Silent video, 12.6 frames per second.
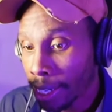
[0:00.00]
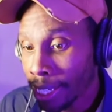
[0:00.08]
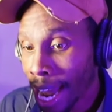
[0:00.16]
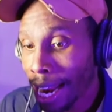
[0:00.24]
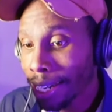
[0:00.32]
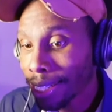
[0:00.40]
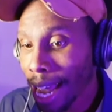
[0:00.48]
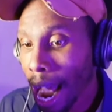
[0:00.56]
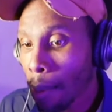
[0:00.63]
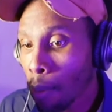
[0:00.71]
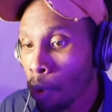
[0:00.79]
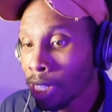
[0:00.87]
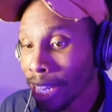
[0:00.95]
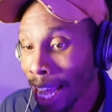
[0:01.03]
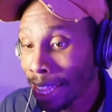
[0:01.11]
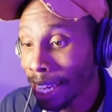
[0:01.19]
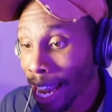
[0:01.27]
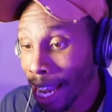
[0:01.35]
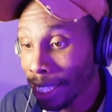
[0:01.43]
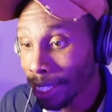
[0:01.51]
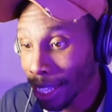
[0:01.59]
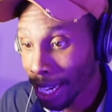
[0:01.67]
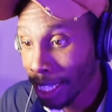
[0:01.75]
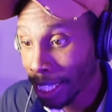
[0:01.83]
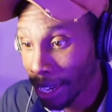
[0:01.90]
Dallas Cowboys at the Kansas
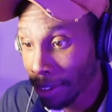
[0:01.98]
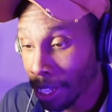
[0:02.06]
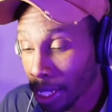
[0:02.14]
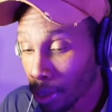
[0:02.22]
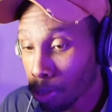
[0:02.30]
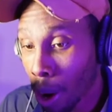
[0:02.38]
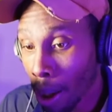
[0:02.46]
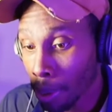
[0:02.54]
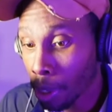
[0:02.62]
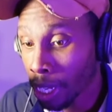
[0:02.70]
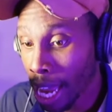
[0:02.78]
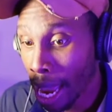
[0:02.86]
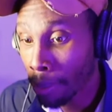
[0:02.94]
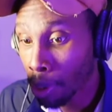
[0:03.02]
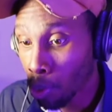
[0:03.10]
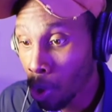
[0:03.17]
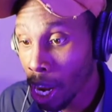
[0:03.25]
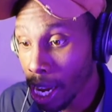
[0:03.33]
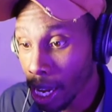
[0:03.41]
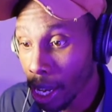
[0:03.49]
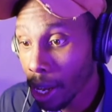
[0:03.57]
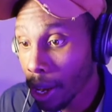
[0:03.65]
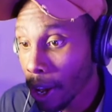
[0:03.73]
City Chiefs. This is probably the game of the week.